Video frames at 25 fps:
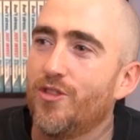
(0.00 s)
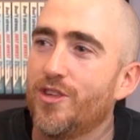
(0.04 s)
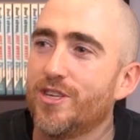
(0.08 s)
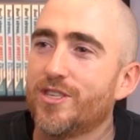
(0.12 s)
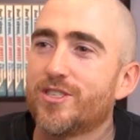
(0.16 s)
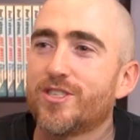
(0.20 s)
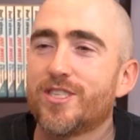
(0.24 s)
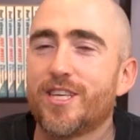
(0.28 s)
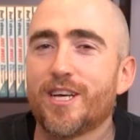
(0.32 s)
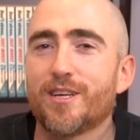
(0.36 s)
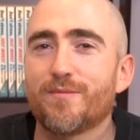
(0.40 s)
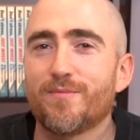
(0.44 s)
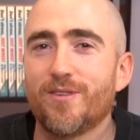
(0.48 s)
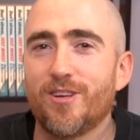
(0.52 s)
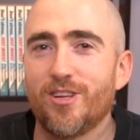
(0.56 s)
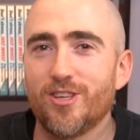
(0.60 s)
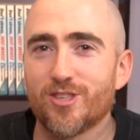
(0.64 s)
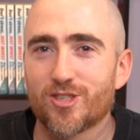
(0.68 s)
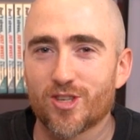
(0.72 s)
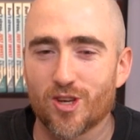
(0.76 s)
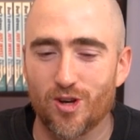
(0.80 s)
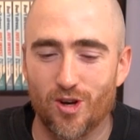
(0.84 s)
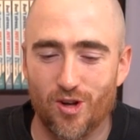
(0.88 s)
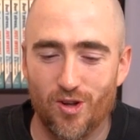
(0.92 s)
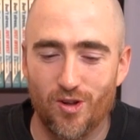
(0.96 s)
This segment
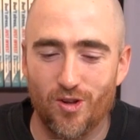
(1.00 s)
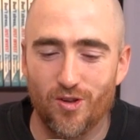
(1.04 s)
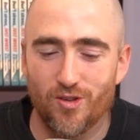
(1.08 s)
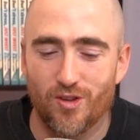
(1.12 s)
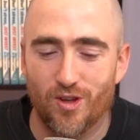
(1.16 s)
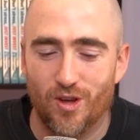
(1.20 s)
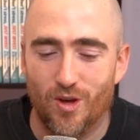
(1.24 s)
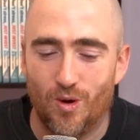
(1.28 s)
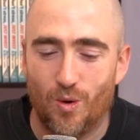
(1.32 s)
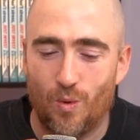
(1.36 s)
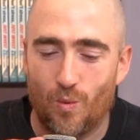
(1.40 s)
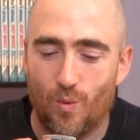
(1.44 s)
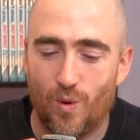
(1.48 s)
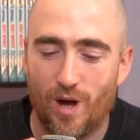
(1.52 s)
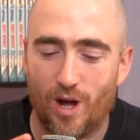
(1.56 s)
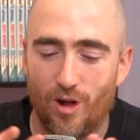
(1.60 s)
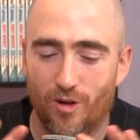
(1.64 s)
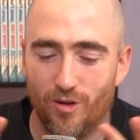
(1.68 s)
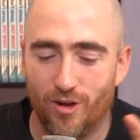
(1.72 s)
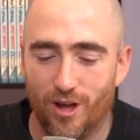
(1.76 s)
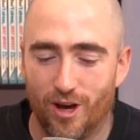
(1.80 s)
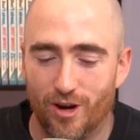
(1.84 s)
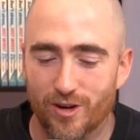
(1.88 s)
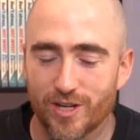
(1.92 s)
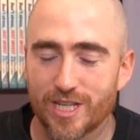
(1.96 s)
is called
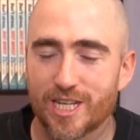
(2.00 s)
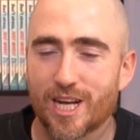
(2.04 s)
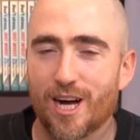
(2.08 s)
Well-Known